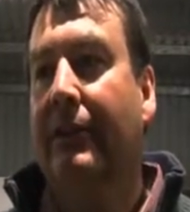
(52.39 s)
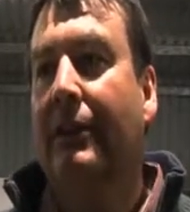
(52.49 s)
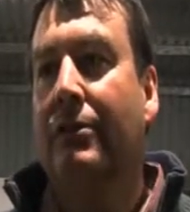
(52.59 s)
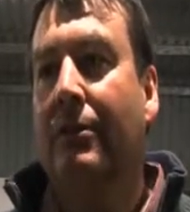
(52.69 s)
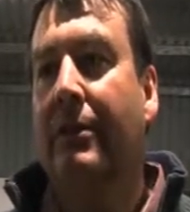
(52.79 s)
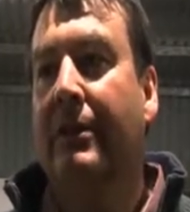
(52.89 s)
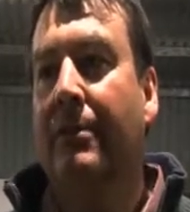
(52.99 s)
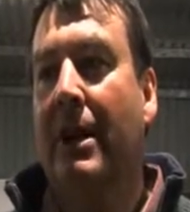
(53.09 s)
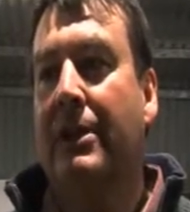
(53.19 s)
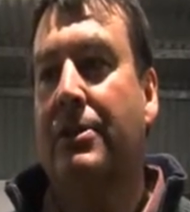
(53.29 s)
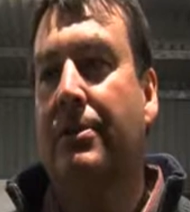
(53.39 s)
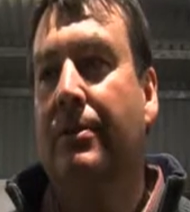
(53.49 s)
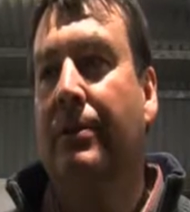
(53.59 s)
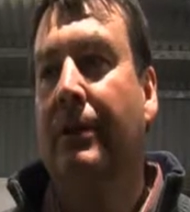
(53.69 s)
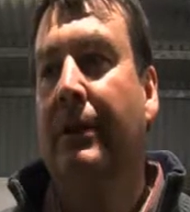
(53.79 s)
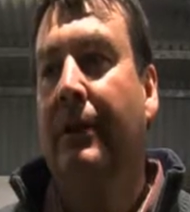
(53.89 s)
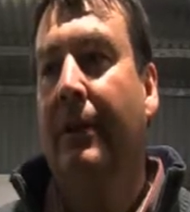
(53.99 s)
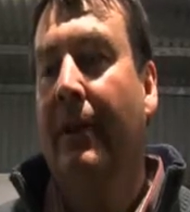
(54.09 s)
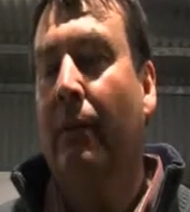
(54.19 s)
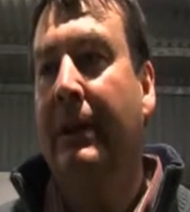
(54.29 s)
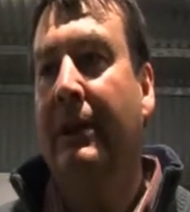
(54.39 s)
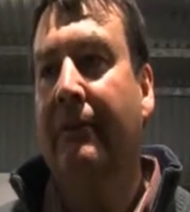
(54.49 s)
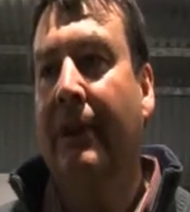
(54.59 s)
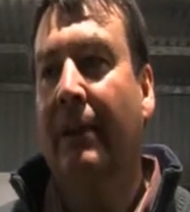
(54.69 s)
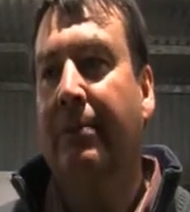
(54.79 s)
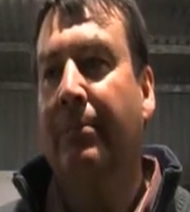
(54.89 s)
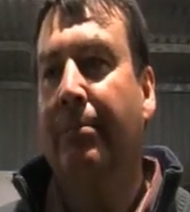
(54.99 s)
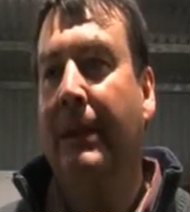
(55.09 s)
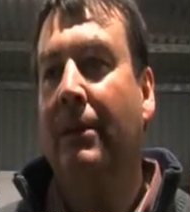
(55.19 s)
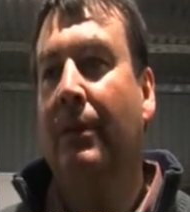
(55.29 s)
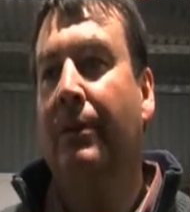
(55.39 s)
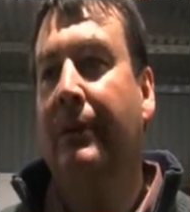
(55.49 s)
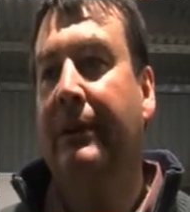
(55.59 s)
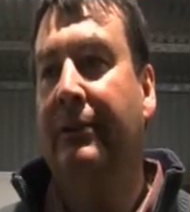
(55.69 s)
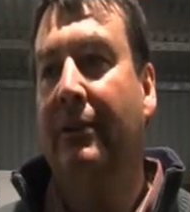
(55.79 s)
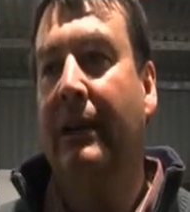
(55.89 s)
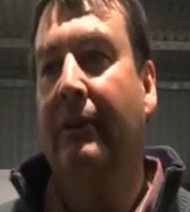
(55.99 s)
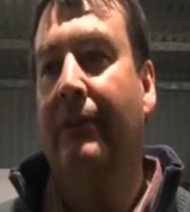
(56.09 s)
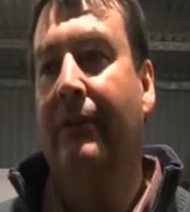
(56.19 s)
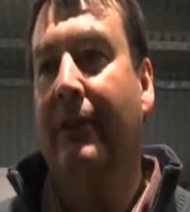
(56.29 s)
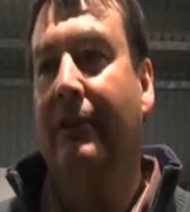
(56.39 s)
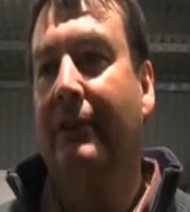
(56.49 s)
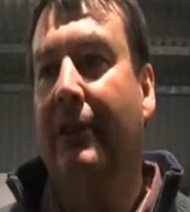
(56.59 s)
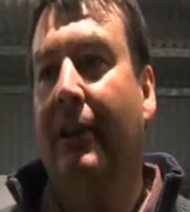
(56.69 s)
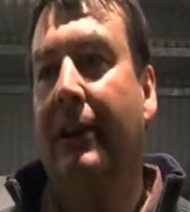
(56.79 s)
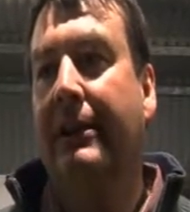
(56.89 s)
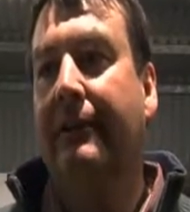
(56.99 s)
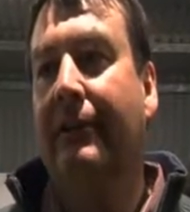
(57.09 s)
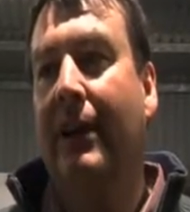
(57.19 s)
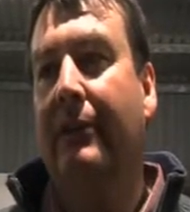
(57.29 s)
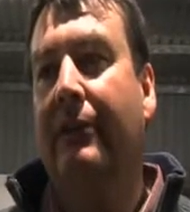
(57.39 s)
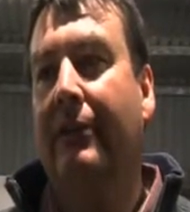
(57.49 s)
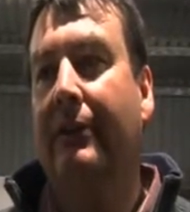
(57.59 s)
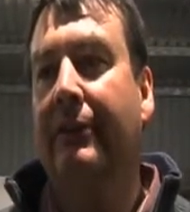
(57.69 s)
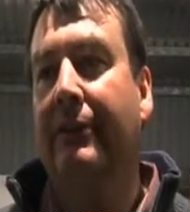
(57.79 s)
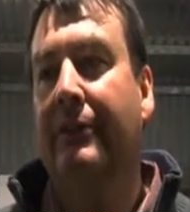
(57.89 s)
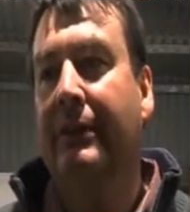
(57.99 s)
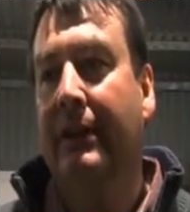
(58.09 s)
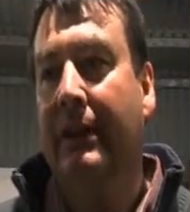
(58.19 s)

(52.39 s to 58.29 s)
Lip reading: So trying to make sure that we're developing big loins to give us versatility of cut size